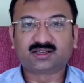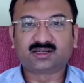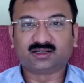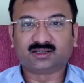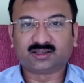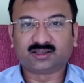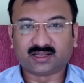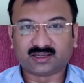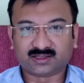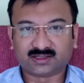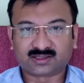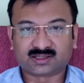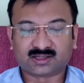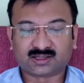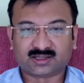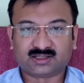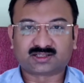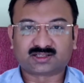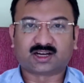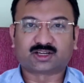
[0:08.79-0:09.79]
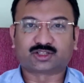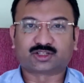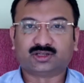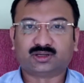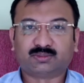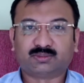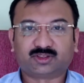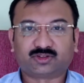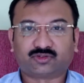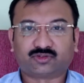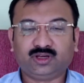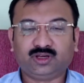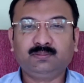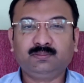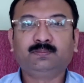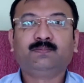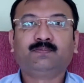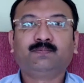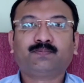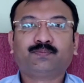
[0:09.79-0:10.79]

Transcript: test discussion number 3.